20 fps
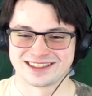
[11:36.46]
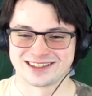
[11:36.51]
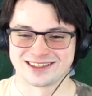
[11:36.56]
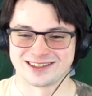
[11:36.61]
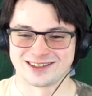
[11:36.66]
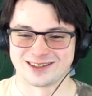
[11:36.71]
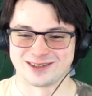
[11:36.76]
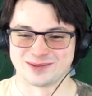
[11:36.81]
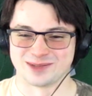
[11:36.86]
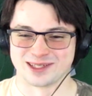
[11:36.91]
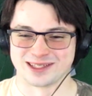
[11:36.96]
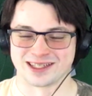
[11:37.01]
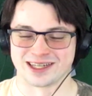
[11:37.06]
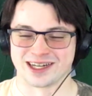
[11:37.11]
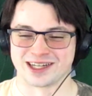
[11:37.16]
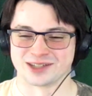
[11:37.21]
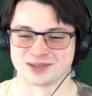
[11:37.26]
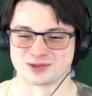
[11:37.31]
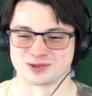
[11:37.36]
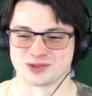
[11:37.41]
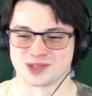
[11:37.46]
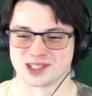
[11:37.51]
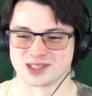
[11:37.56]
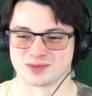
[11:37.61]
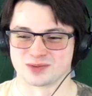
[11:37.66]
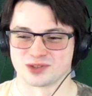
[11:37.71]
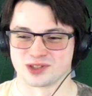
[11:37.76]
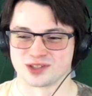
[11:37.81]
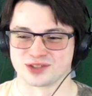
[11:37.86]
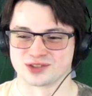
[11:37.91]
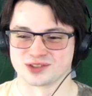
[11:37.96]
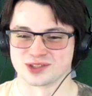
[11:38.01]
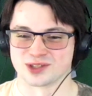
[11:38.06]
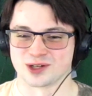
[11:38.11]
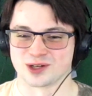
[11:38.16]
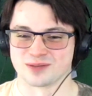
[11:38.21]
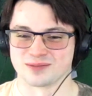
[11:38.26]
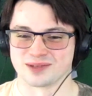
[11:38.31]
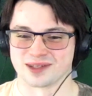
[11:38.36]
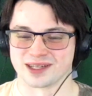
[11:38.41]
Oh my god, he was transported onto the
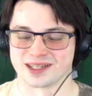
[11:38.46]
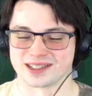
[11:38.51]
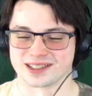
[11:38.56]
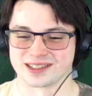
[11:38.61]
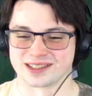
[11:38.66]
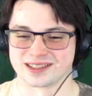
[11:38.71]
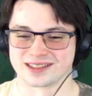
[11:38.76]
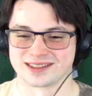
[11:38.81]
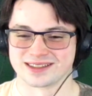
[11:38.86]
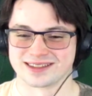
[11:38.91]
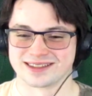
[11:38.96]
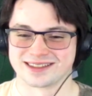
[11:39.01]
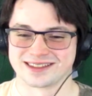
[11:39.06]
home planet.